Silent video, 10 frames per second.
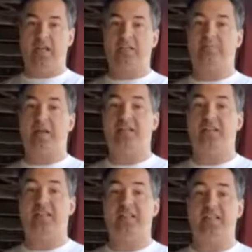
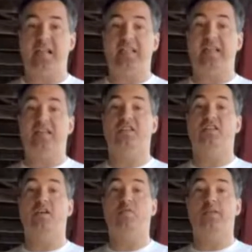especially in a state that is
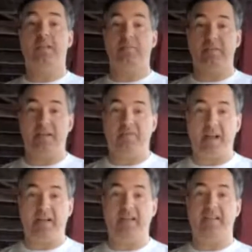so deeply
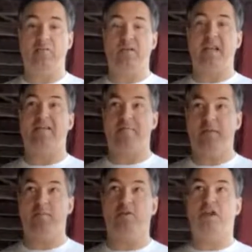divided that we have
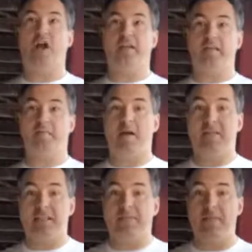people talking about
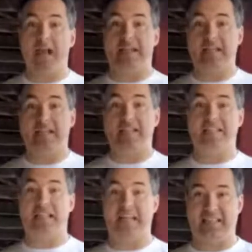dividing the
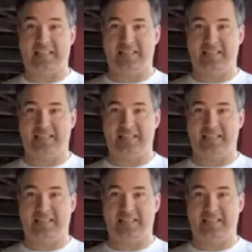state.